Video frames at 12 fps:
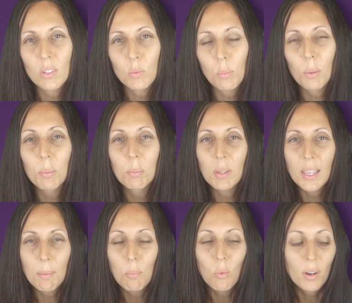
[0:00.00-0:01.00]
It's
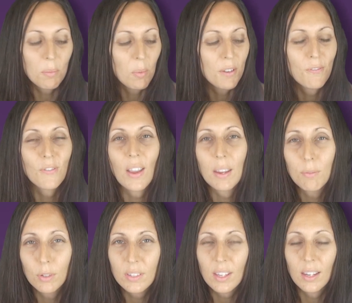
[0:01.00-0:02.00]
probably one of my
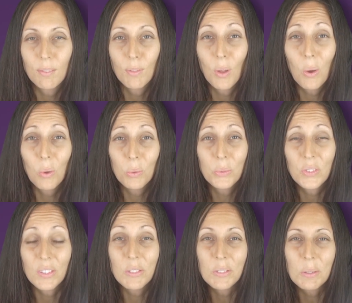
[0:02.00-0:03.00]
favorites out of the whole
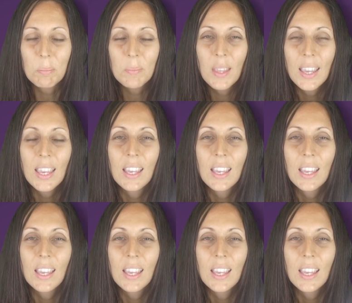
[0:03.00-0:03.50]
system.